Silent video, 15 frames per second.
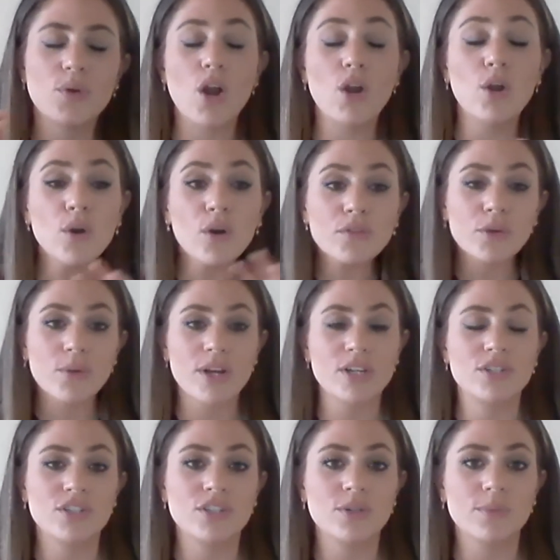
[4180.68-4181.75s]
a lot of the
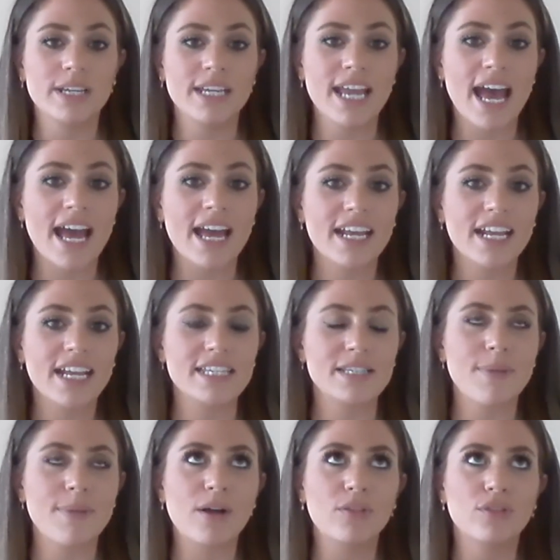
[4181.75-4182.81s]
questions that we get is
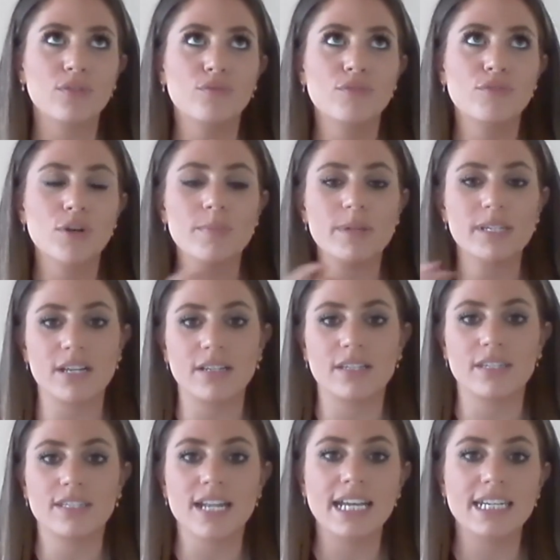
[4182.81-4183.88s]
about the real
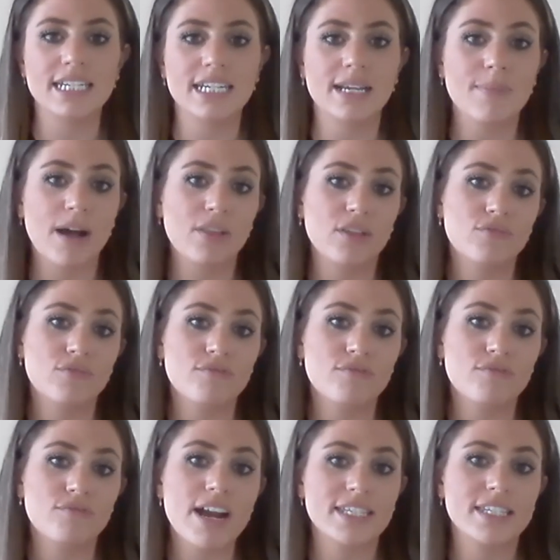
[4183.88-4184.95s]
misunderstanding about the
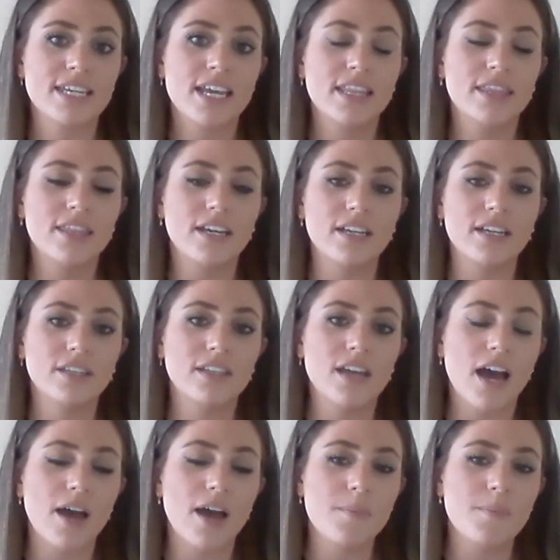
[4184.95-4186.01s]
rates that
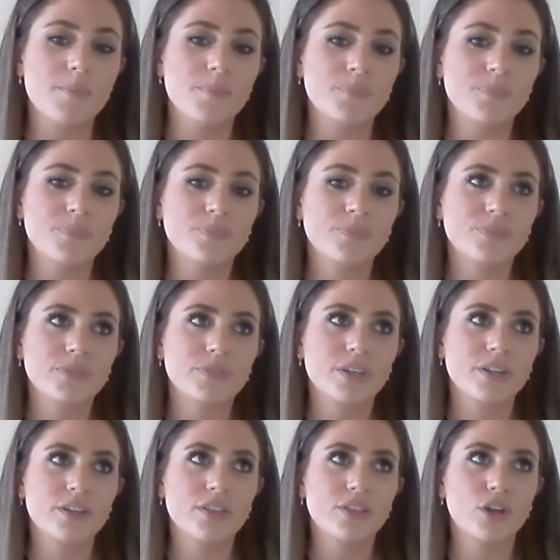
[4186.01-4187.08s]

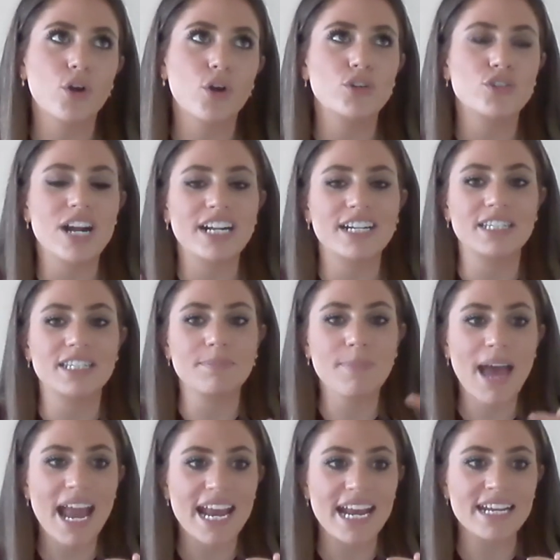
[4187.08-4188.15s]
the contractors are
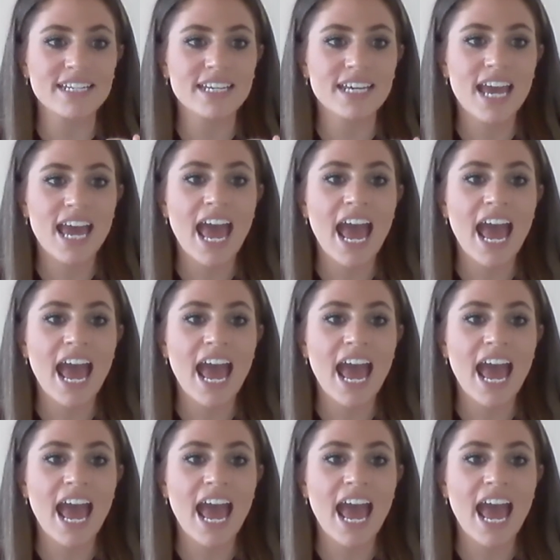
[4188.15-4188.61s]
paid.